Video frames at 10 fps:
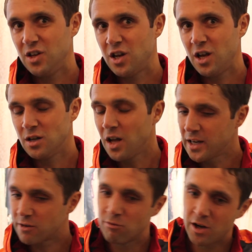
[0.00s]
you know,
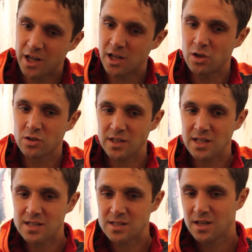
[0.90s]
like running along
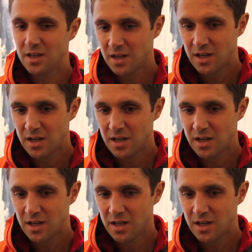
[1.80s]
these